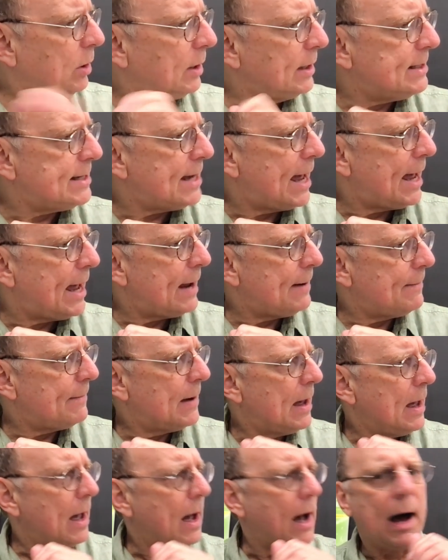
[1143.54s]
day,
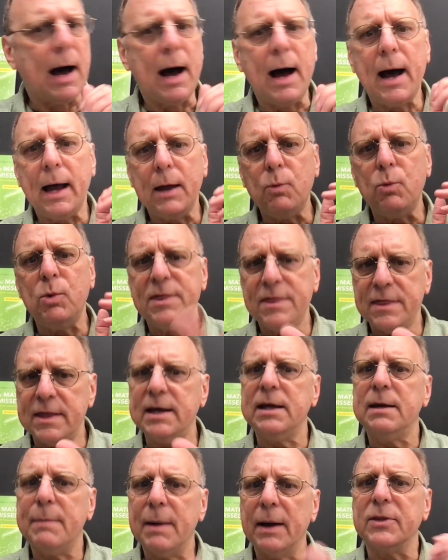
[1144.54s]
I would
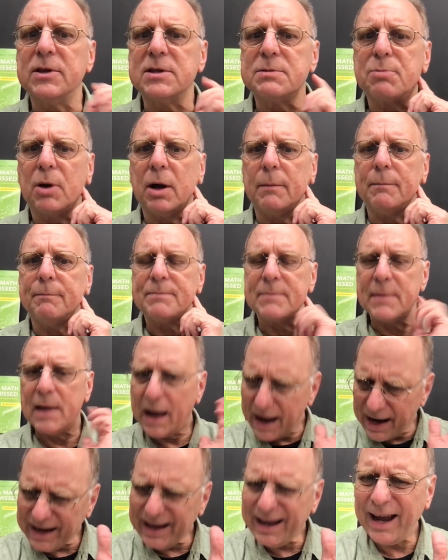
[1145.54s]
think about this problem.
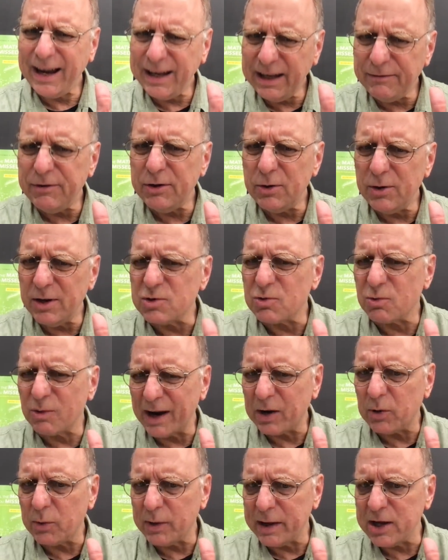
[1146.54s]
I kind of viewed it as
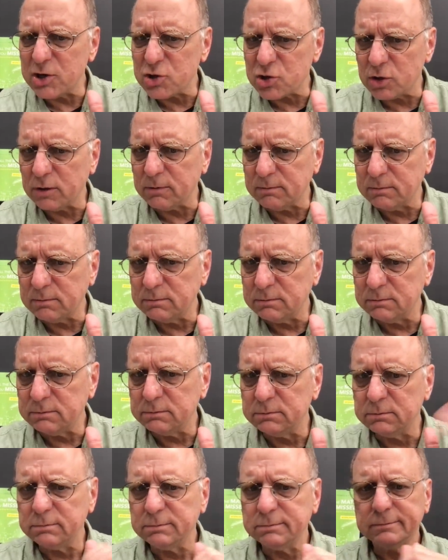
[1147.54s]
recreational.
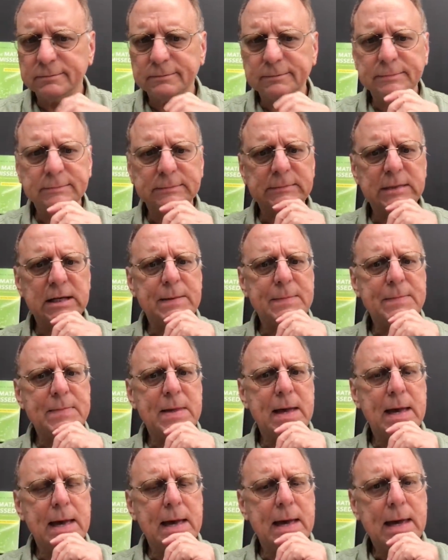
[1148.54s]
Yeah.
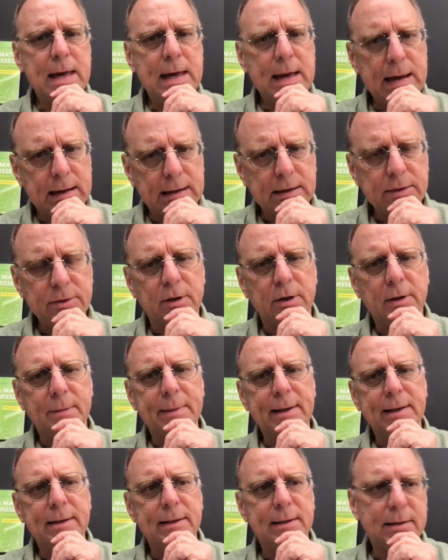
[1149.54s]
And I thought
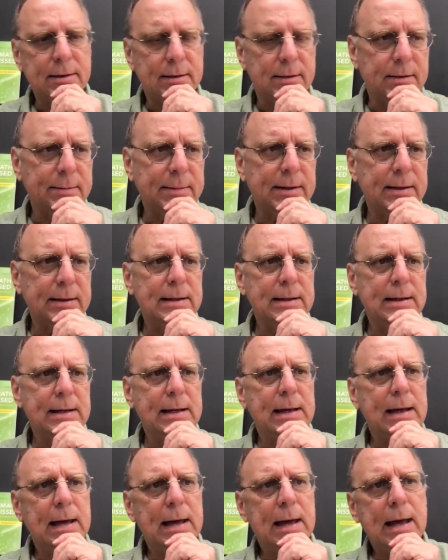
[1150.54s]
about it, and I thought about it.
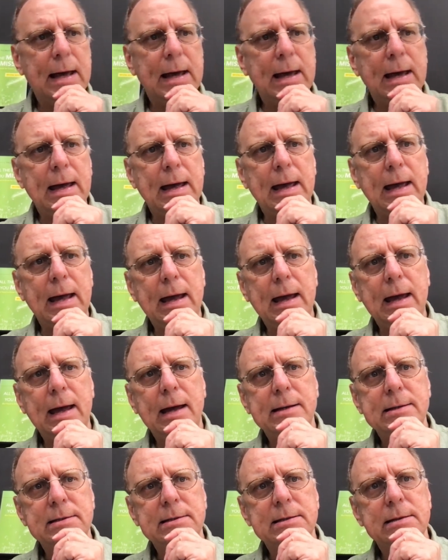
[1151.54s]

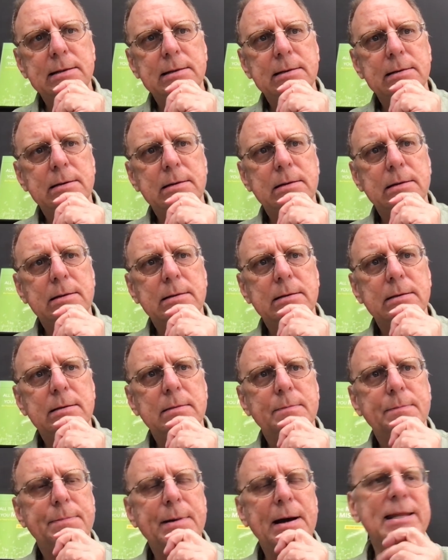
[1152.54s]
And
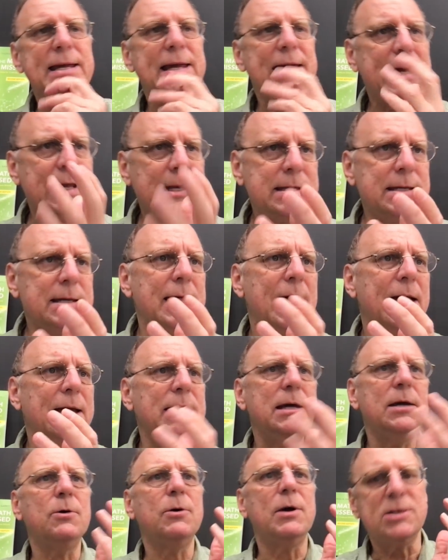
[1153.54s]
by the end of that
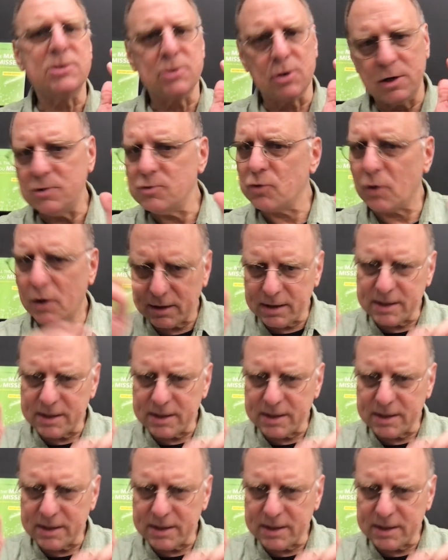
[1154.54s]
year, I started drawing these